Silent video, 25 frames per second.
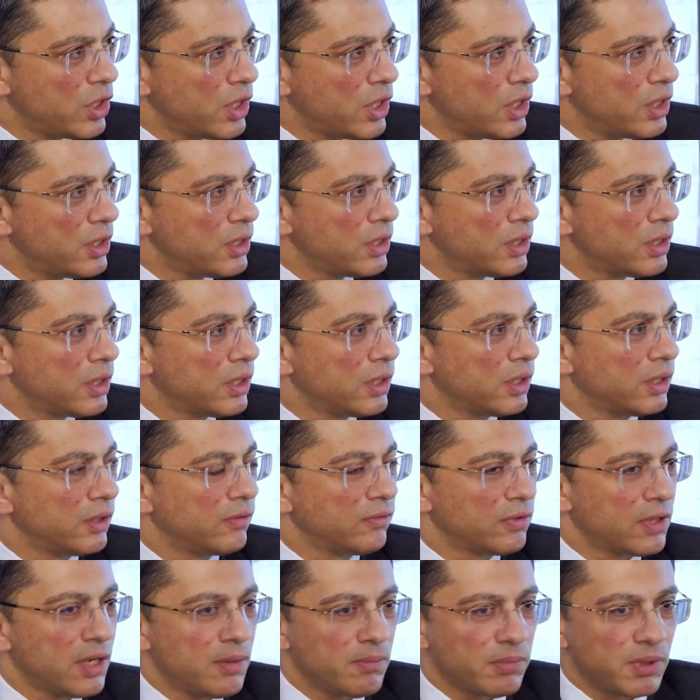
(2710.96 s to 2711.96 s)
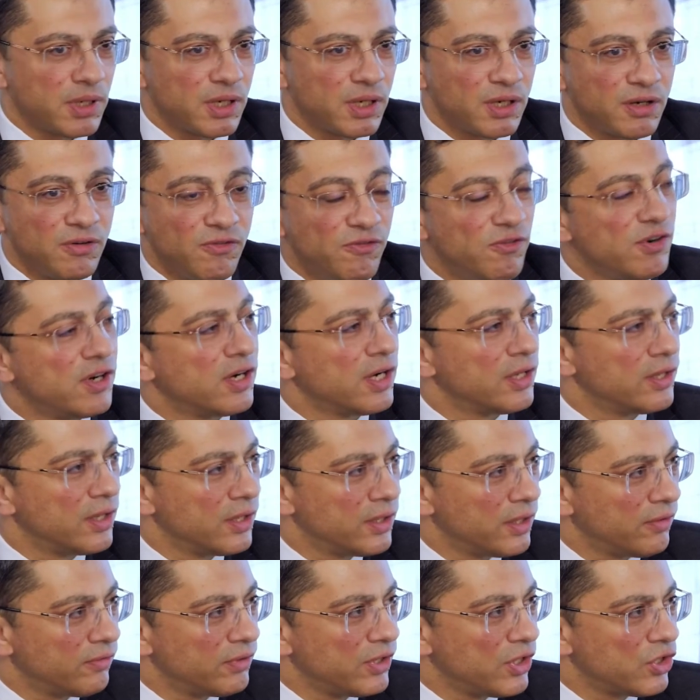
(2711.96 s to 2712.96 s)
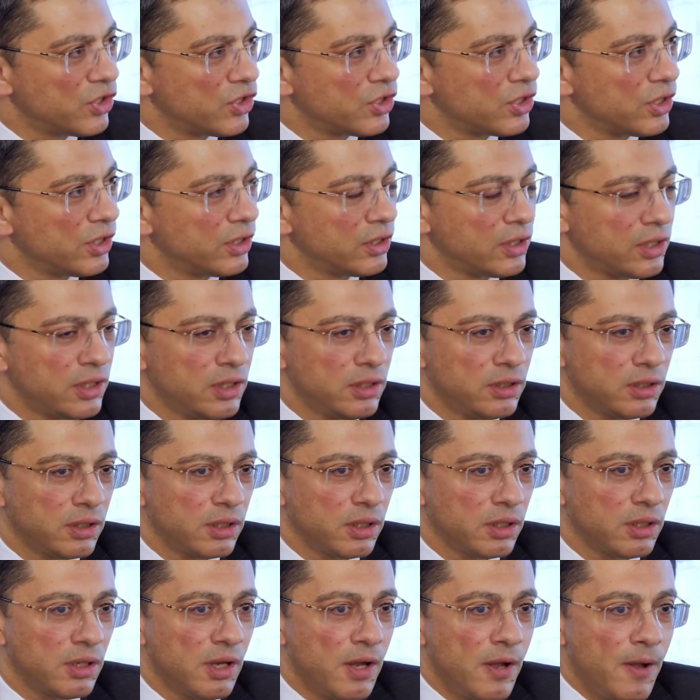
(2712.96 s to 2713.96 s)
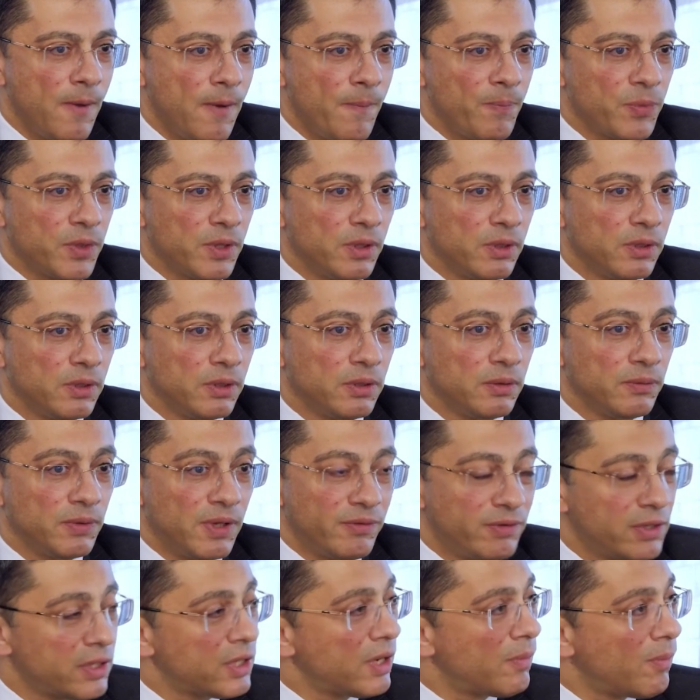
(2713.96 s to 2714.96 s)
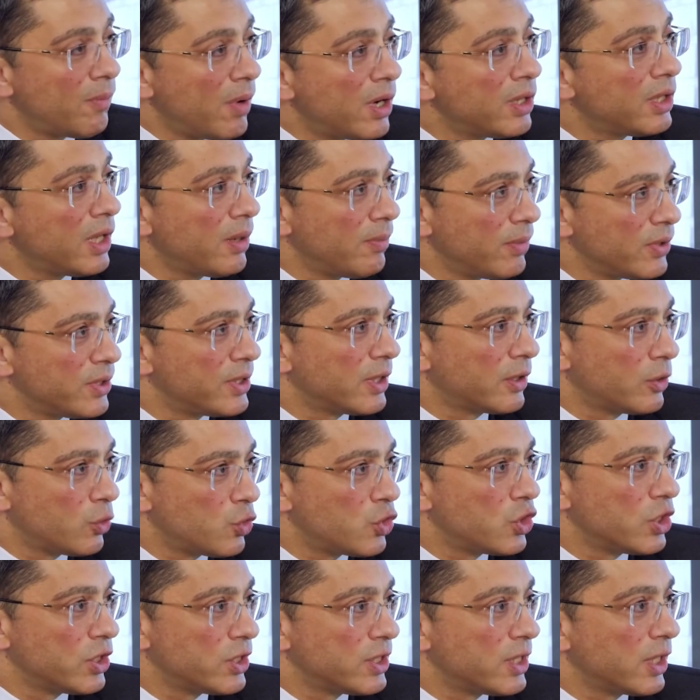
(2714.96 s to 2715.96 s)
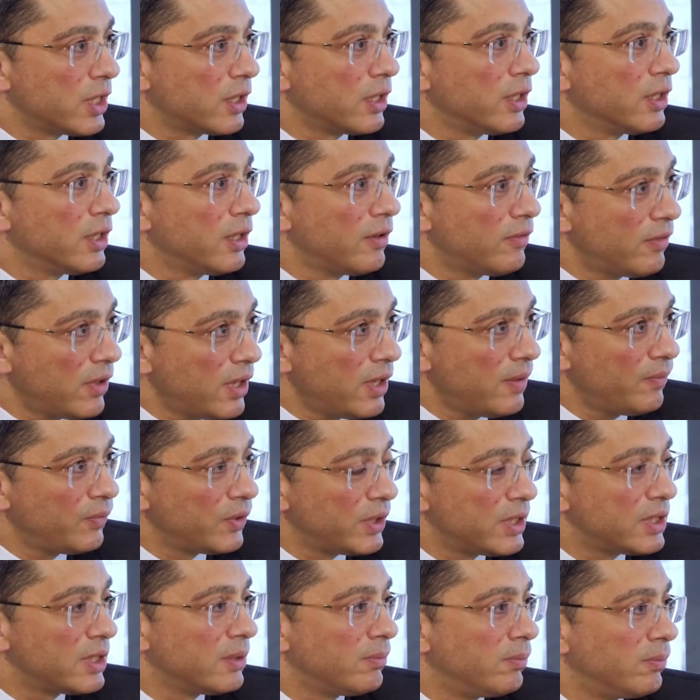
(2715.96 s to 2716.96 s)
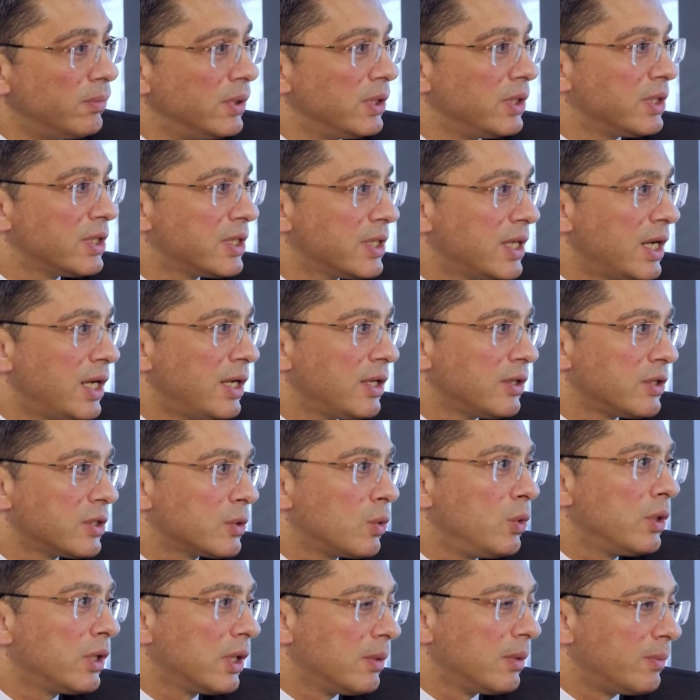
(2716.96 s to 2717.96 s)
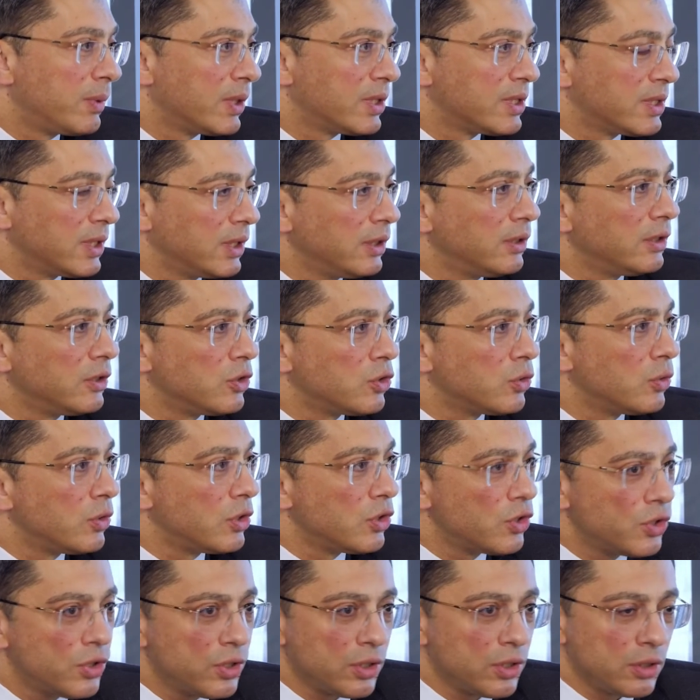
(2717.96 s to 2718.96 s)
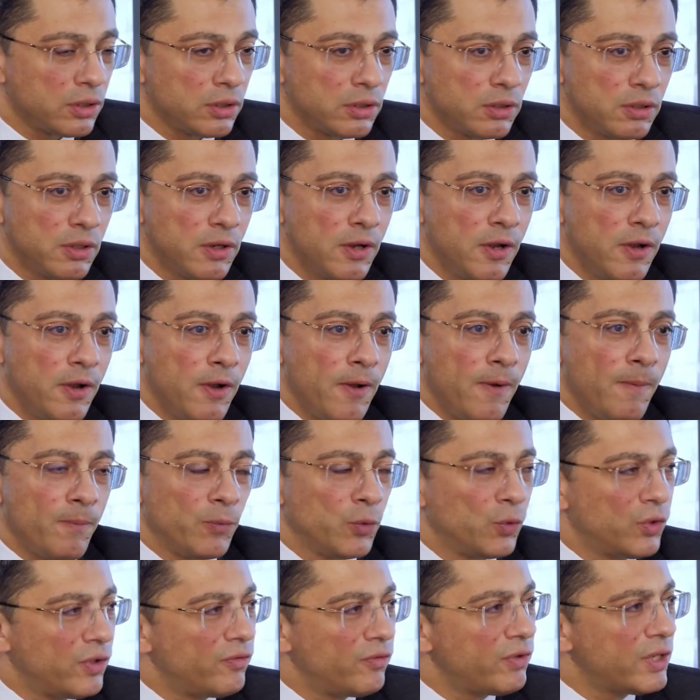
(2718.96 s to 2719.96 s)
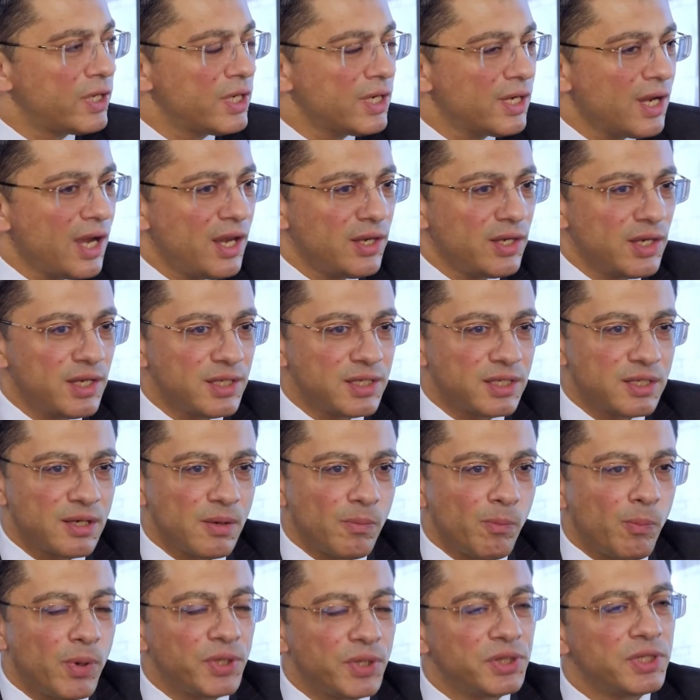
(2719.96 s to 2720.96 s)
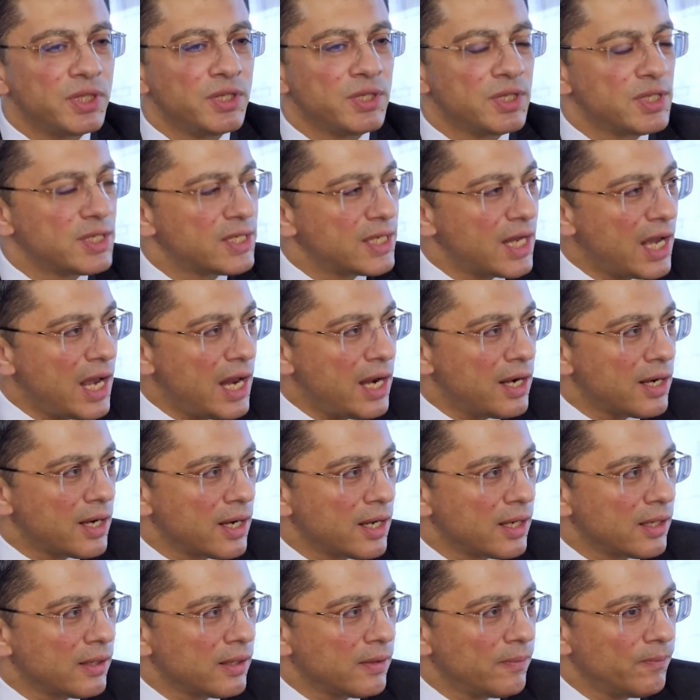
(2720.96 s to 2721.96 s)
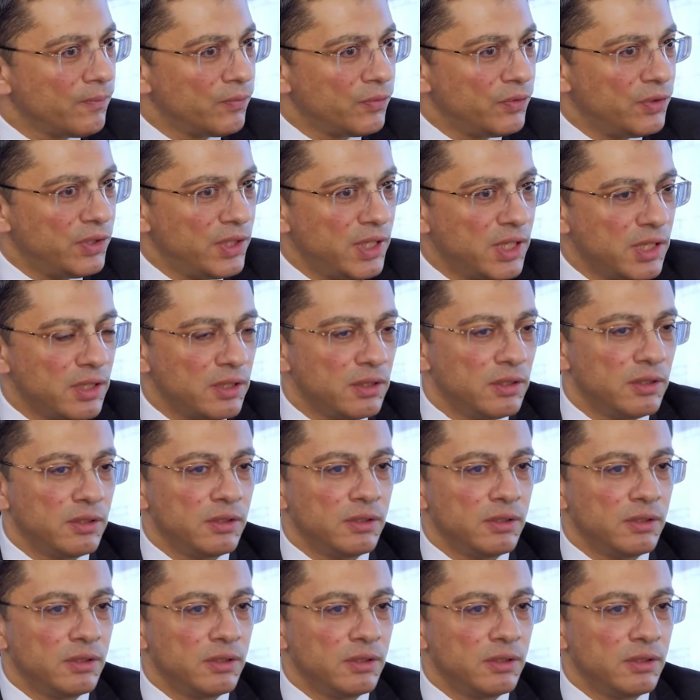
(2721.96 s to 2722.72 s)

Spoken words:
You've attained quite a success during our current efforts, and perhaps we have too might have gone dizzy with our successes.